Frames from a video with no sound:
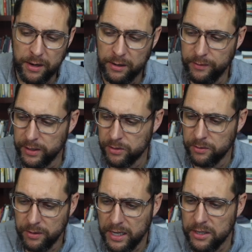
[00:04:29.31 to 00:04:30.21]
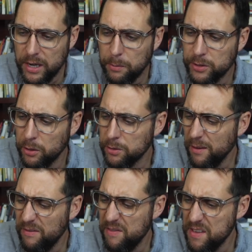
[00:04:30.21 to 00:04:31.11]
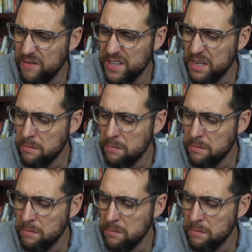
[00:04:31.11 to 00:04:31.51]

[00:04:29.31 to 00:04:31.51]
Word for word: And each each episode is about fifty